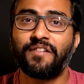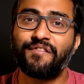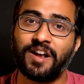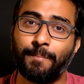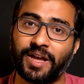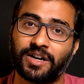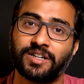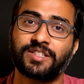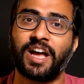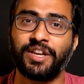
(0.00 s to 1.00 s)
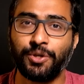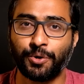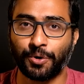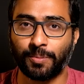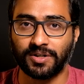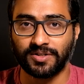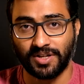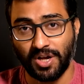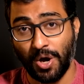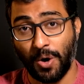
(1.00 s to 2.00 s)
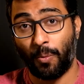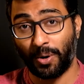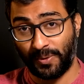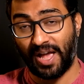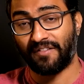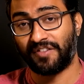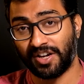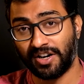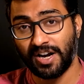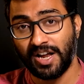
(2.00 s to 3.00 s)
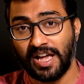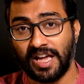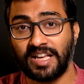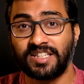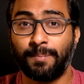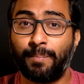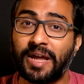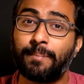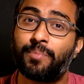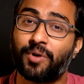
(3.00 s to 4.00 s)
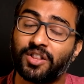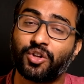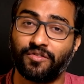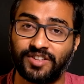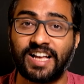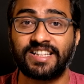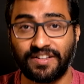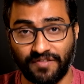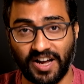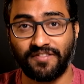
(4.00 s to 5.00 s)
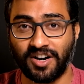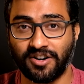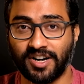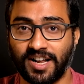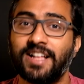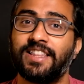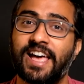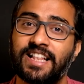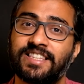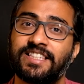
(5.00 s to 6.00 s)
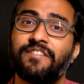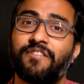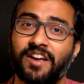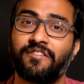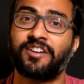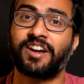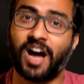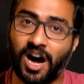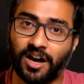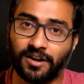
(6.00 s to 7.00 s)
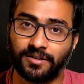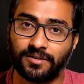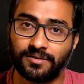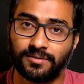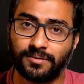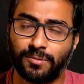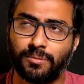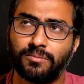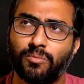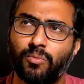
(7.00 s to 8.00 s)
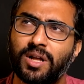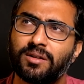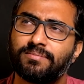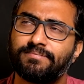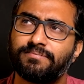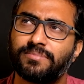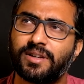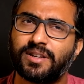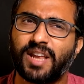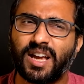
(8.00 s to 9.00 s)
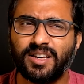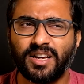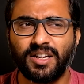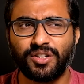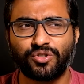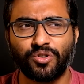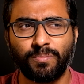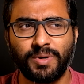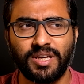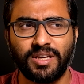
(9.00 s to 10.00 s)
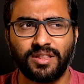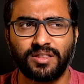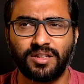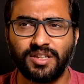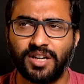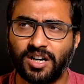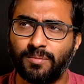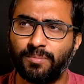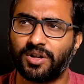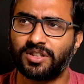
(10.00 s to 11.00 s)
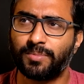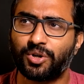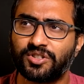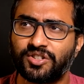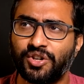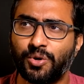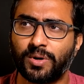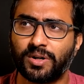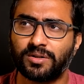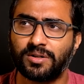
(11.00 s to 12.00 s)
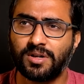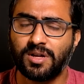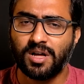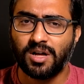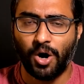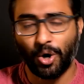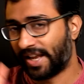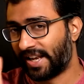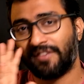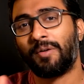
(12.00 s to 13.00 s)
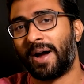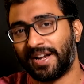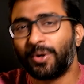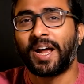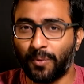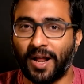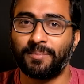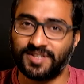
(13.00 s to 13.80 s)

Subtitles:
filmmakers and YouTubers. What we have here is the big brother of the LC500, the LC500R. Well, technically it should be the younger brother because it's newer. Okay, never mind, you get what I'm